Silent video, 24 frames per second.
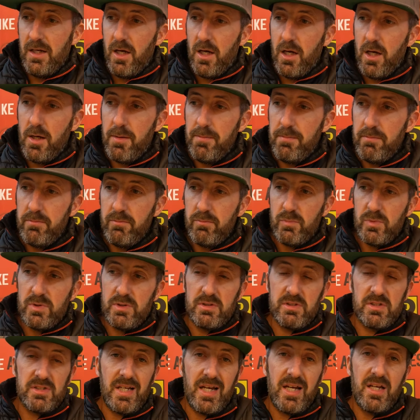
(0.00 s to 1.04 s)
Um,
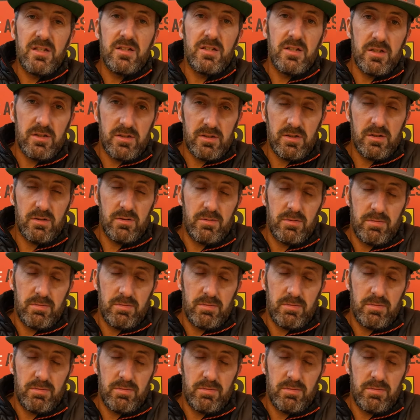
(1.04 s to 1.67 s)
standard